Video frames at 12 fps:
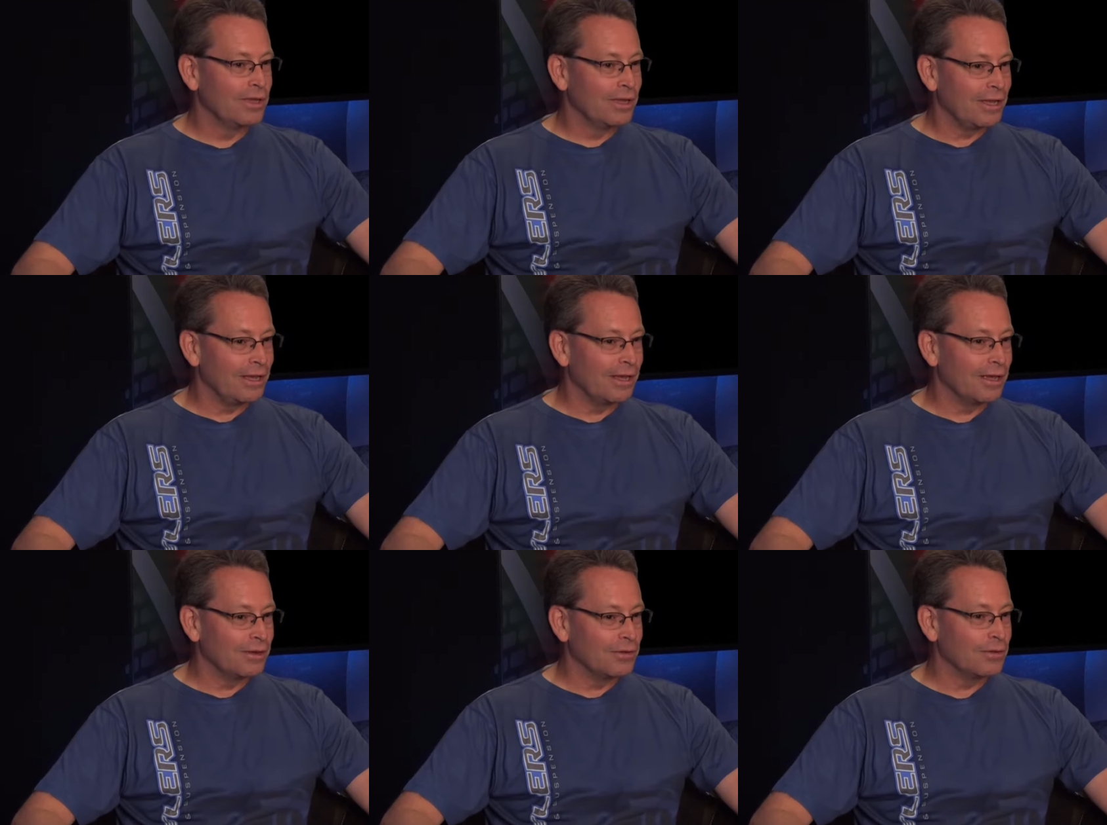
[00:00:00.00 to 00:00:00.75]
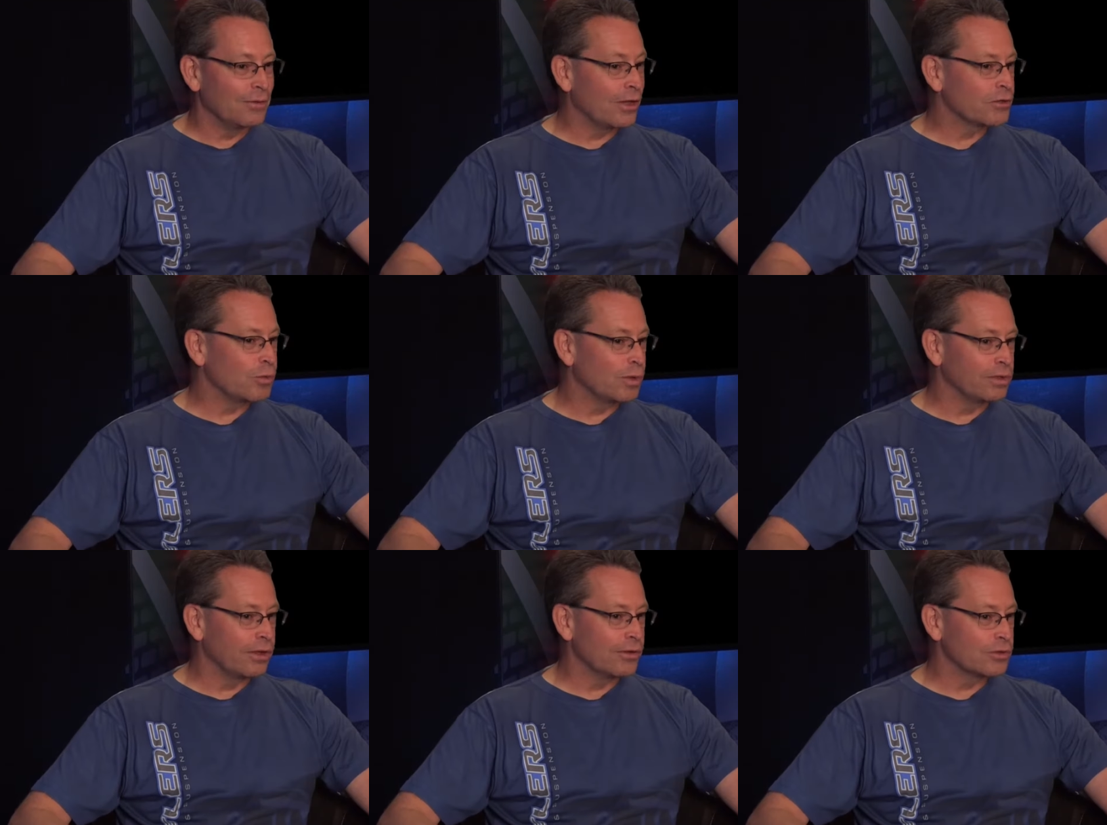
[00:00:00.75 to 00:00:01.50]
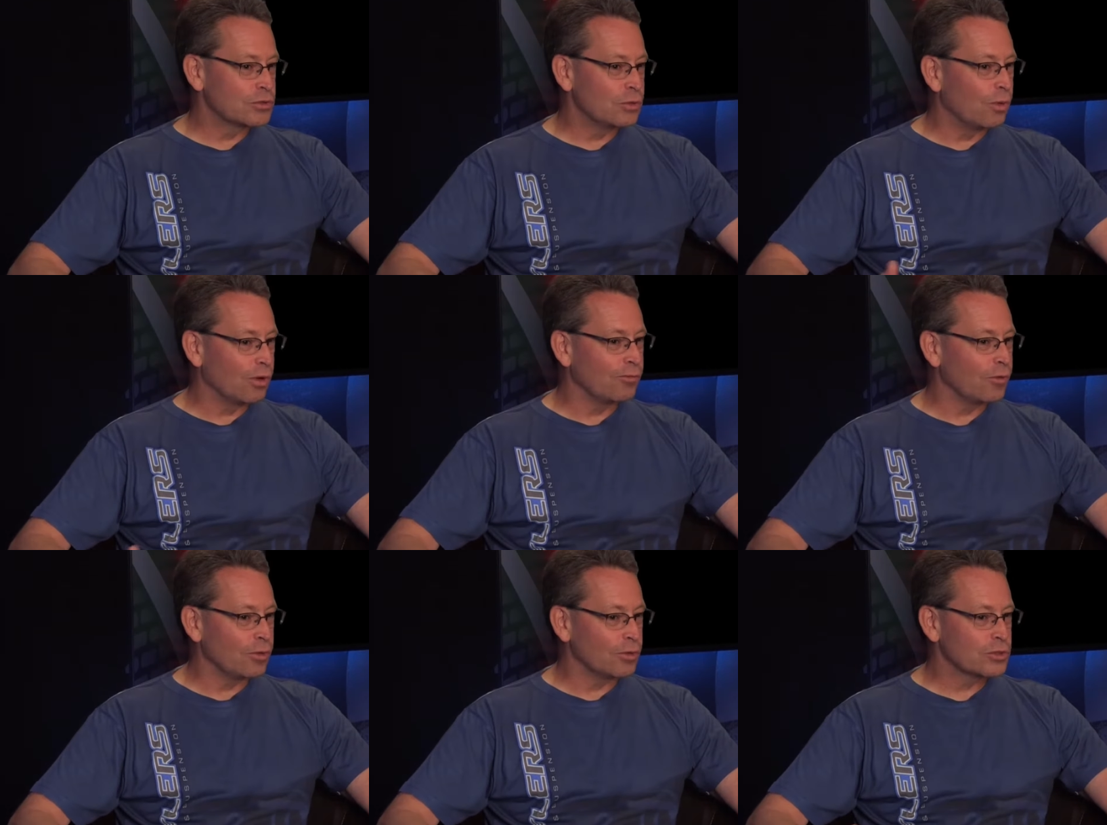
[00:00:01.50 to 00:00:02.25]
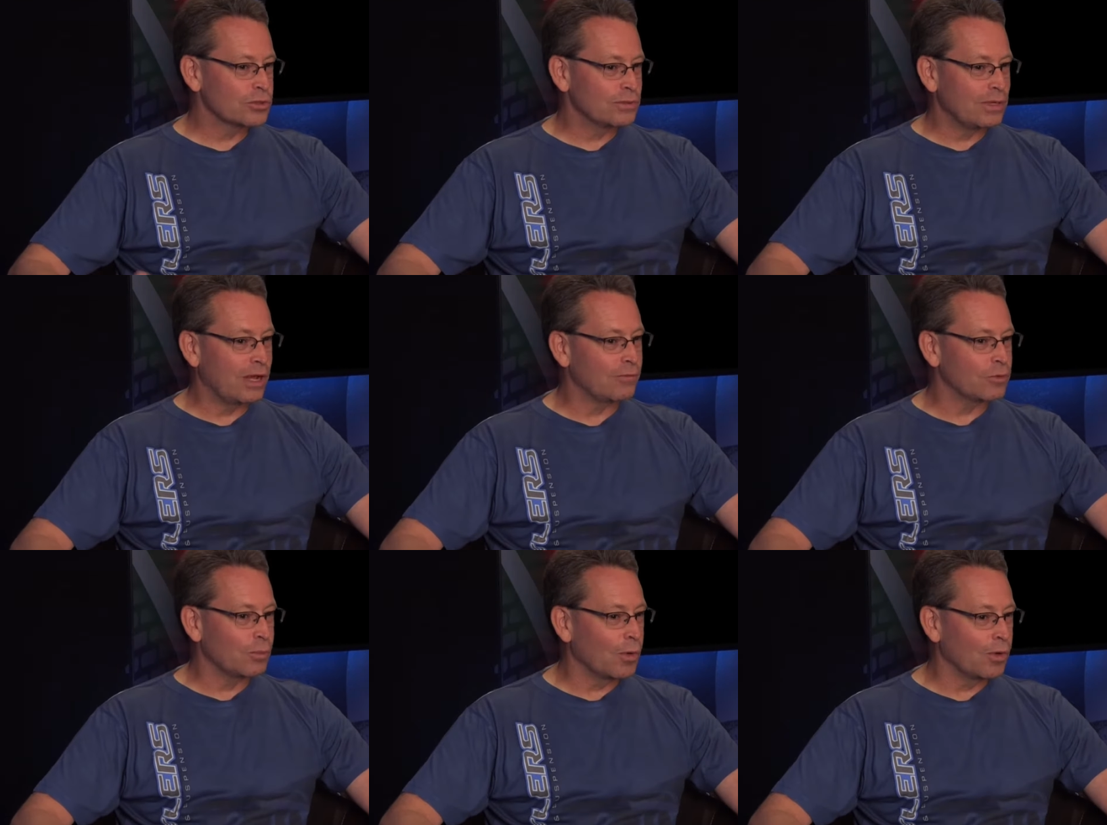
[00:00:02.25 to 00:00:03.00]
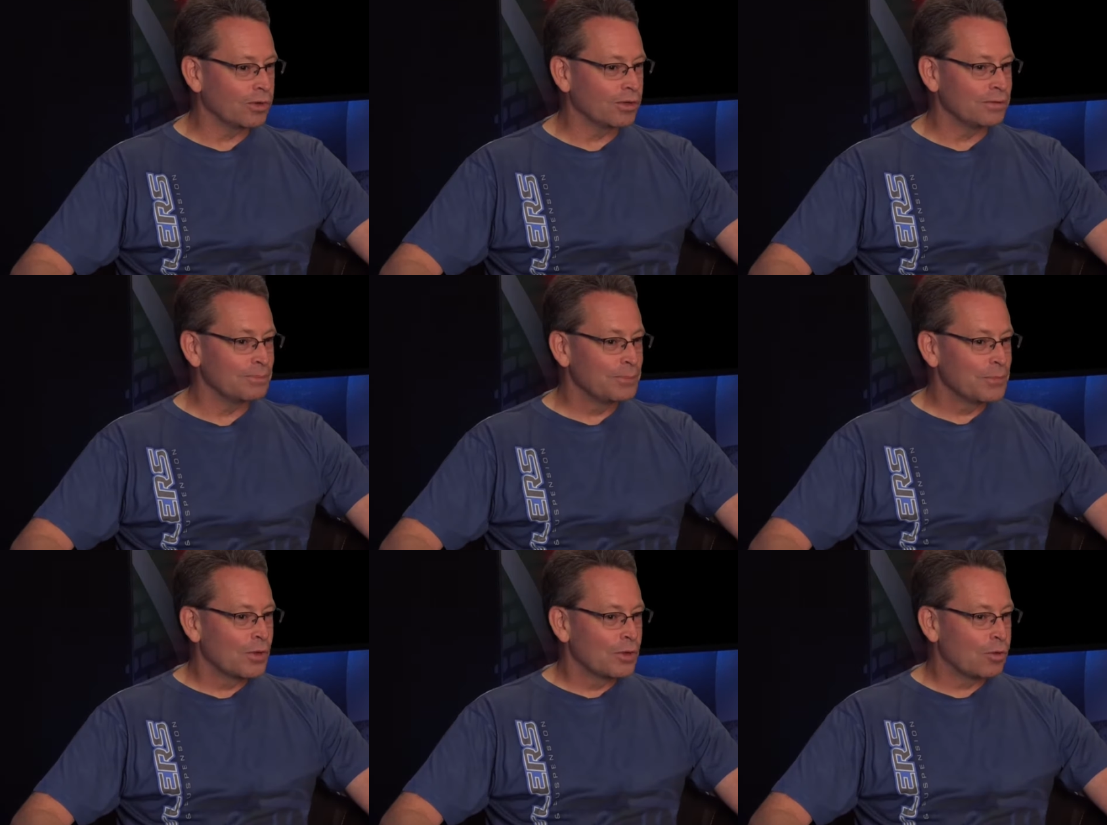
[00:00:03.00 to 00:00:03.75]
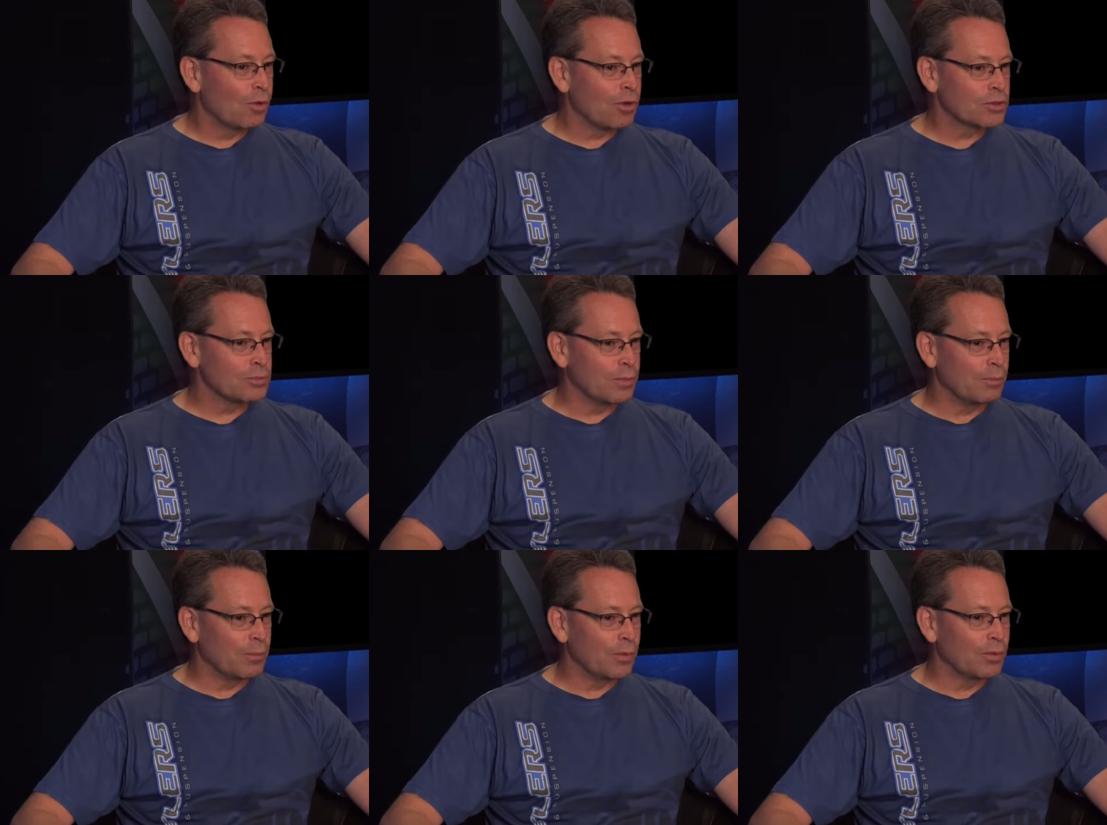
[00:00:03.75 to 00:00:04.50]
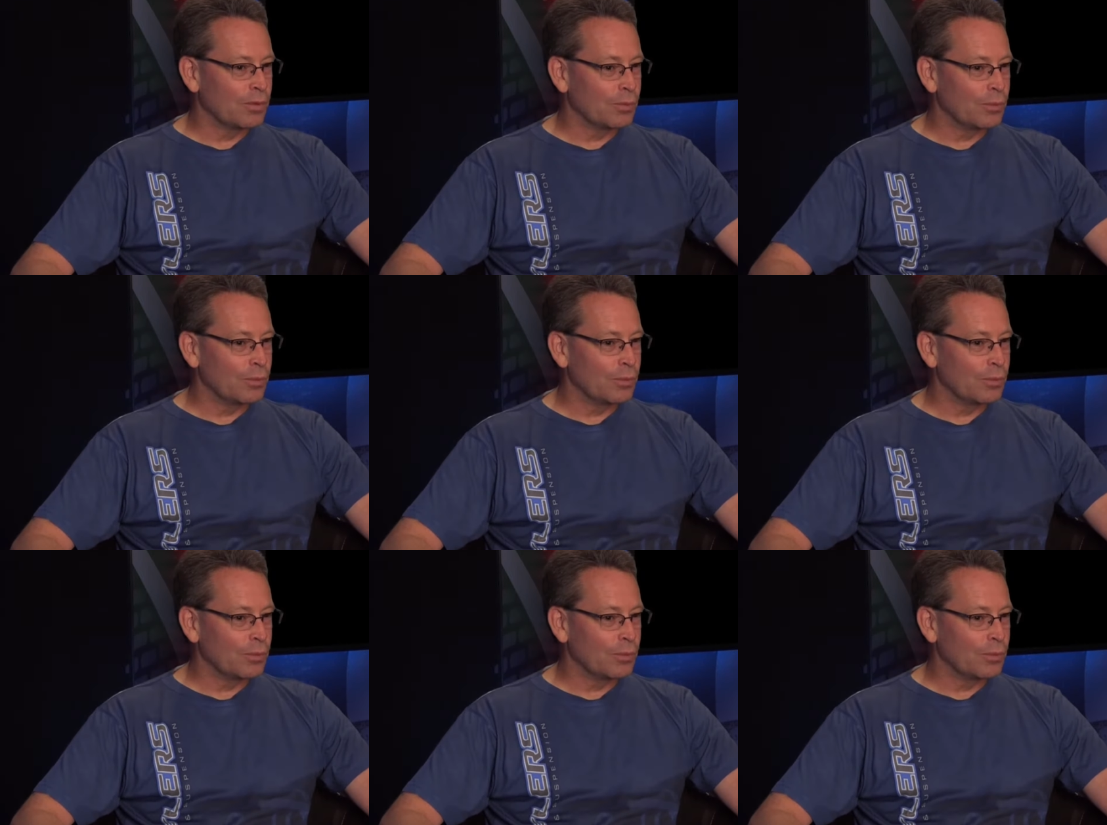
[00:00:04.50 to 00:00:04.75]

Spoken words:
and that's what led us to our first aftermarket cross member,